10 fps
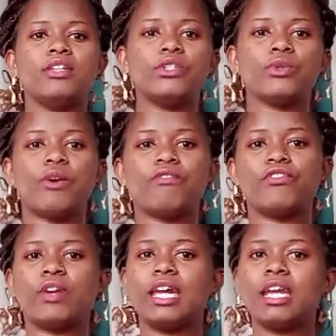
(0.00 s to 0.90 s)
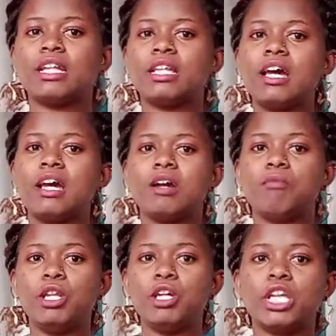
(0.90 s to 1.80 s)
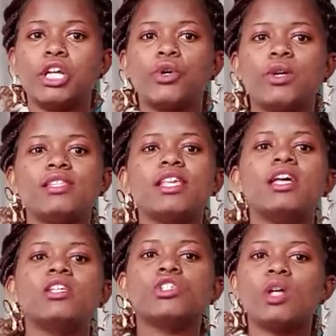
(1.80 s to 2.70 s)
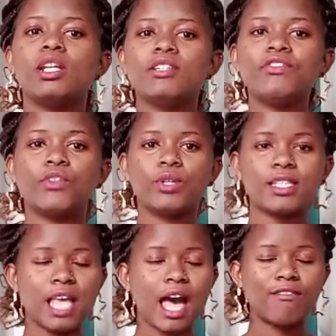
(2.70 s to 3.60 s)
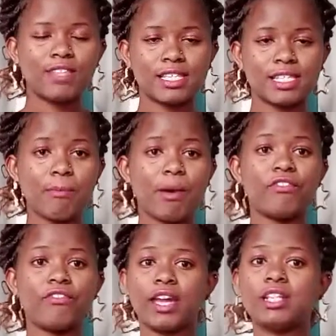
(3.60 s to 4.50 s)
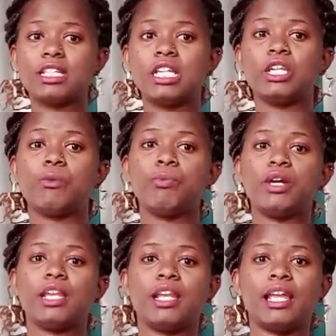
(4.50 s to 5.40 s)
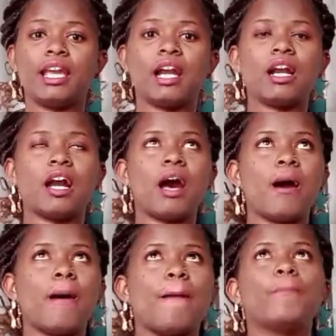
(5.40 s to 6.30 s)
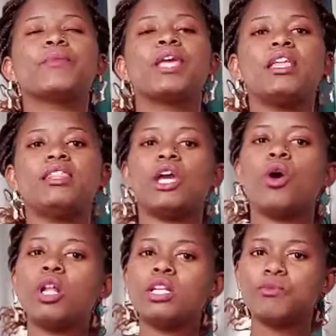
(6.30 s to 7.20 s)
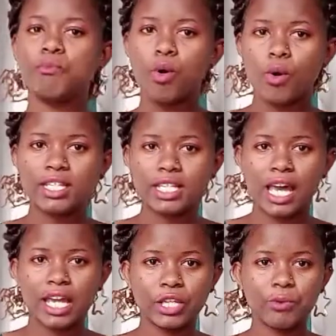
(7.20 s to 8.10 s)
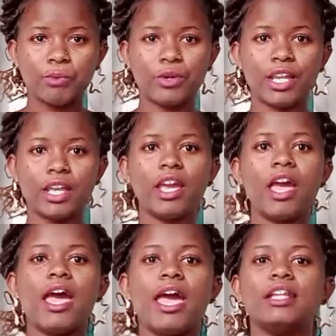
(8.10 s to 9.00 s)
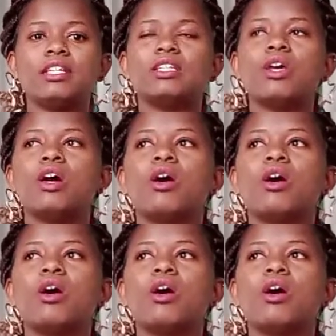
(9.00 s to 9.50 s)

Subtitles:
to avoid bloating, because salty foods have the same effect in your body, like they hold more water in your body. And